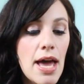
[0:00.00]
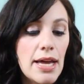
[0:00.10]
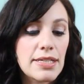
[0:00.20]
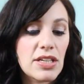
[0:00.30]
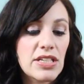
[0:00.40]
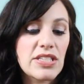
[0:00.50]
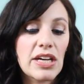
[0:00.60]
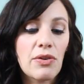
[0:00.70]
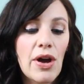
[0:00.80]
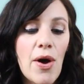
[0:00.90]
and it's gonna
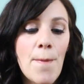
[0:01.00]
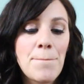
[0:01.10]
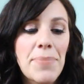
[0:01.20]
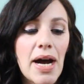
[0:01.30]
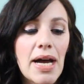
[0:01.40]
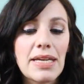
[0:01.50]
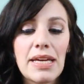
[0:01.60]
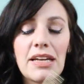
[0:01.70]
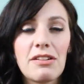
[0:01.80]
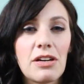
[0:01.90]
stick around, but
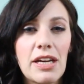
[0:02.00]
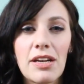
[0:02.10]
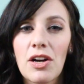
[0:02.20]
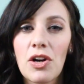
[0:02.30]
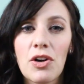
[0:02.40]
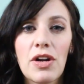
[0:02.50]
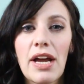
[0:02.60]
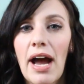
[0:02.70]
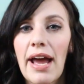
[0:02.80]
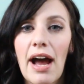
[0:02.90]
in a hurry,
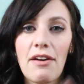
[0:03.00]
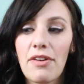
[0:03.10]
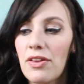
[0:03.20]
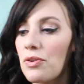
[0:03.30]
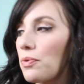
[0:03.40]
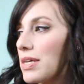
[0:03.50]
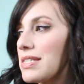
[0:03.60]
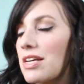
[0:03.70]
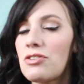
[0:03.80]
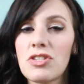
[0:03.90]
I have other ones
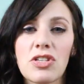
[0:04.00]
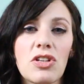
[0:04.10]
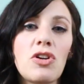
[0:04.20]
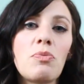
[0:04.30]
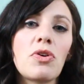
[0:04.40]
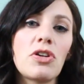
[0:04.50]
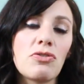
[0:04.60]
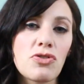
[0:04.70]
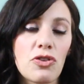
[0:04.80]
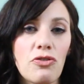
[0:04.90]
that are just a little more
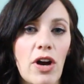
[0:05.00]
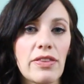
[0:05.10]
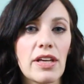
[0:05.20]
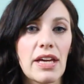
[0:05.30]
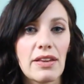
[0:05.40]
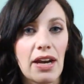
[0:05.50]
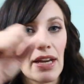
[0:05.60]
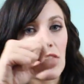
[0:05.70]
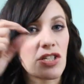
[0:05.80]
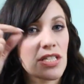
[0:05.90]
user friendly and that I
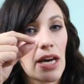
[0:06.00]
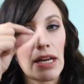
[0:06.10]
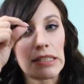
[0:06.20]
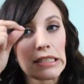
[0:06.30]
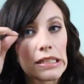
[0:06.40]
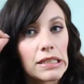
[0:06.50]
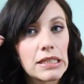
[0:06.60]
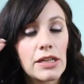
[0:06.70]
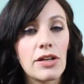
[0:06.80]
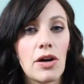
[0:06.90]
can just kind of,
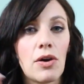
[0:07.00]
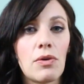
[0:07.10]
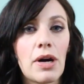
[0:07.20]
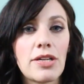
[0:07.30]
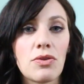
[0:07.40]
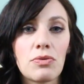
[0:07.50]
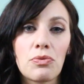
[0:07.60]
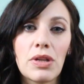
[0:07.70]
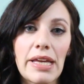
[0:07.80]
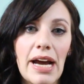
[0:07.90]
you know, I don't
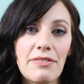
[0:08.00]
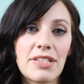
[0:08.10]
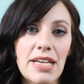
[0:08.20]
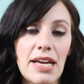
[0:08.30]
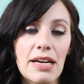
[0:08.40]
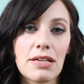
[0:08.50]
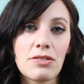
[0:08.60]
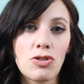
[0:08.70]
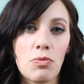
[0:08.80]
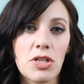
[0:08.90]
really have to take
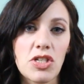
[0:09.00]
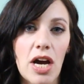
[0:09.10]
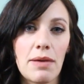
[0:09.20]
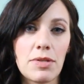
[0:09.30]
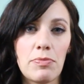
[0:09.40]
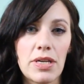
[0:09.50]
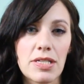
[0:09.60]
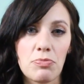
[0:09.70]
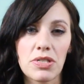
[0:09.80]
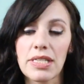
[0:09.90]
so much time to be
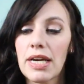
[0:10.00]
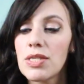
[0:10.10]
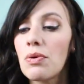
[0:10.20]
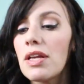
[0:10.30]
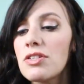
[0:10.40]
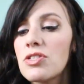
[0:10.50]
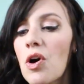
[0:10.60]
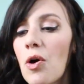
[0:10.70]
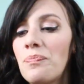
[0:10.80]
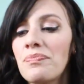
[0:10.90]
as precise with.
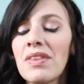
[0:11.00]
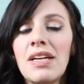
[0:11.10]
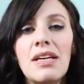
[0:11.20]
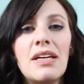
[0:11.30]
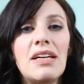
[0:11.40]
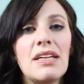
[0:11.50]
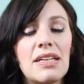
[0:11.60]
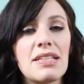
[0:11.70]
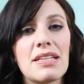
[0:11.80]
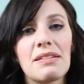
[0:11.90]
So
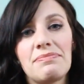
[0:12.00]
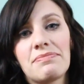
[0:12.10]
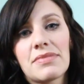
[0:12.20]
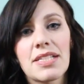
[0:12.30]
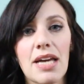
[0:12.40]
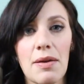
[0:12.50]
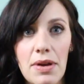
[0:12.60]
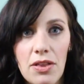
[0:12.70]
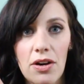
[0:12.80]
that's kind of my